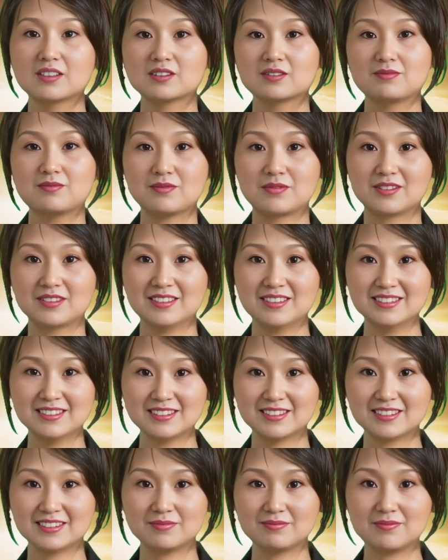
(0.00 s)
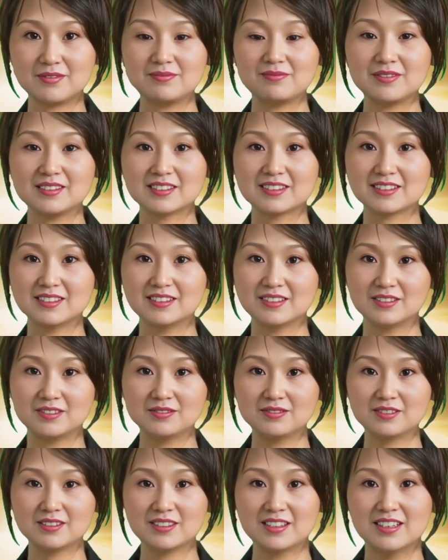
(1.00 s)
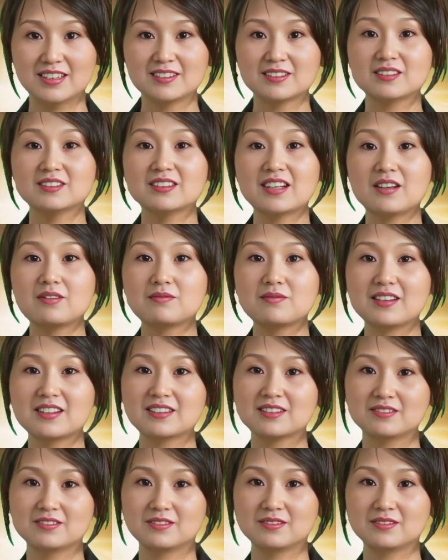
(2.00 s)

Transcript: News Report 7. According